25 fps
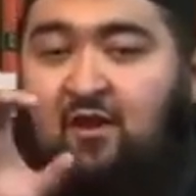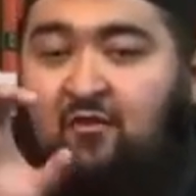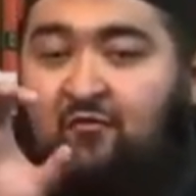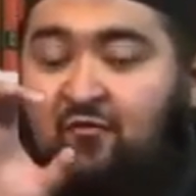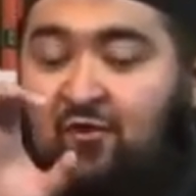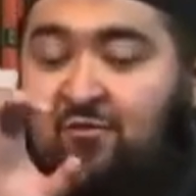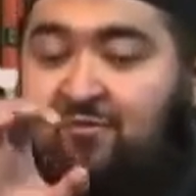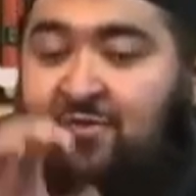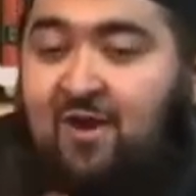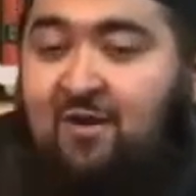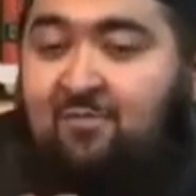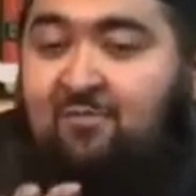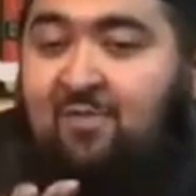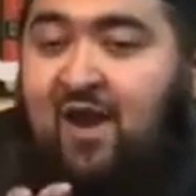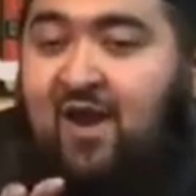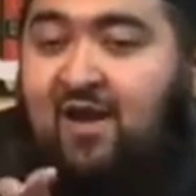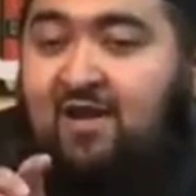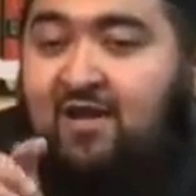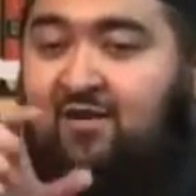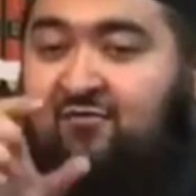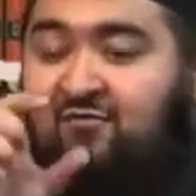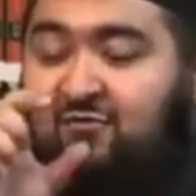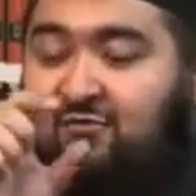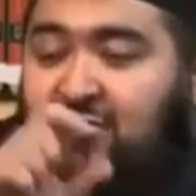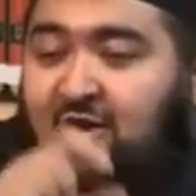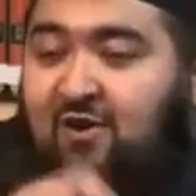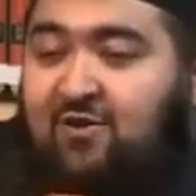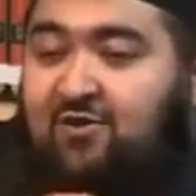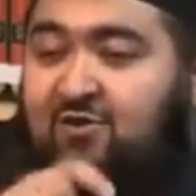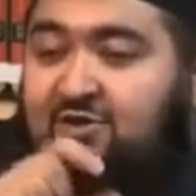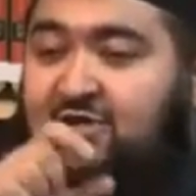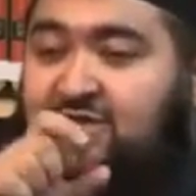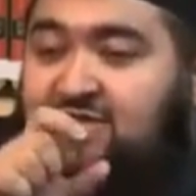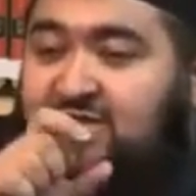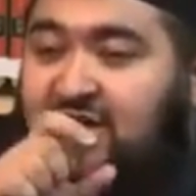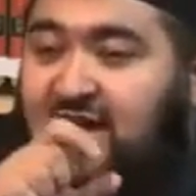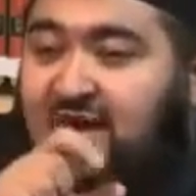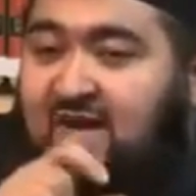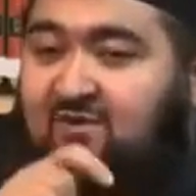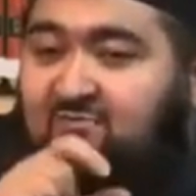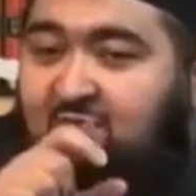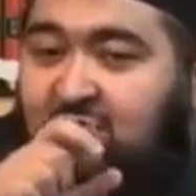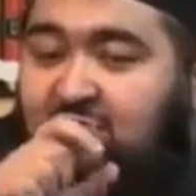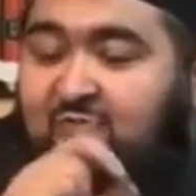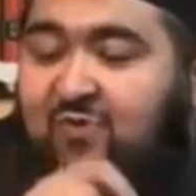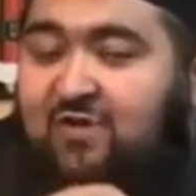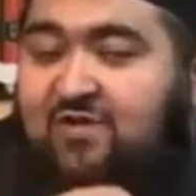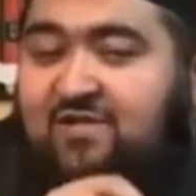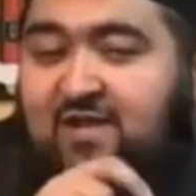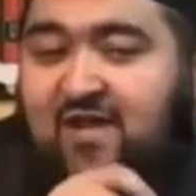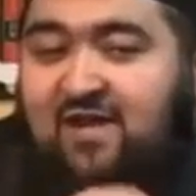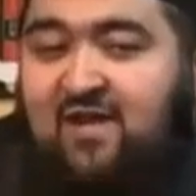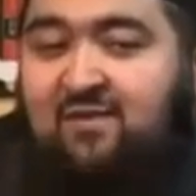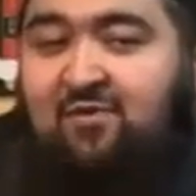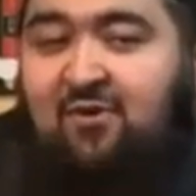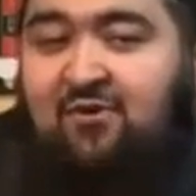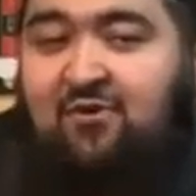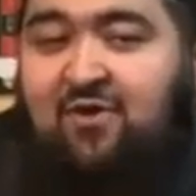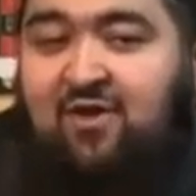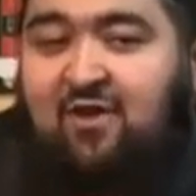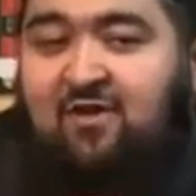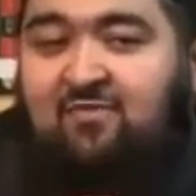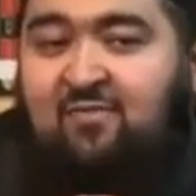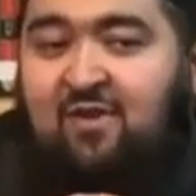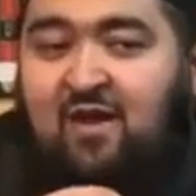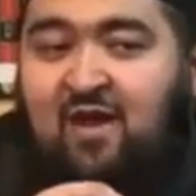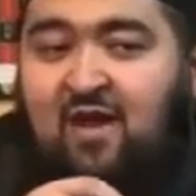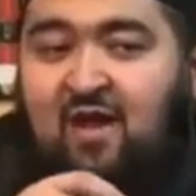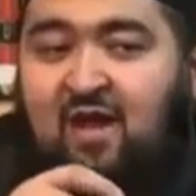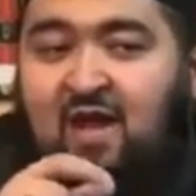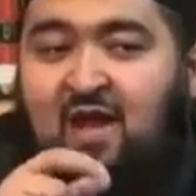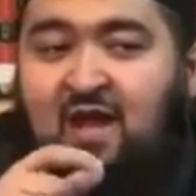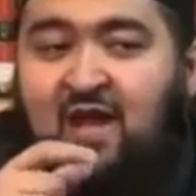From a man, if we understand what we said about him,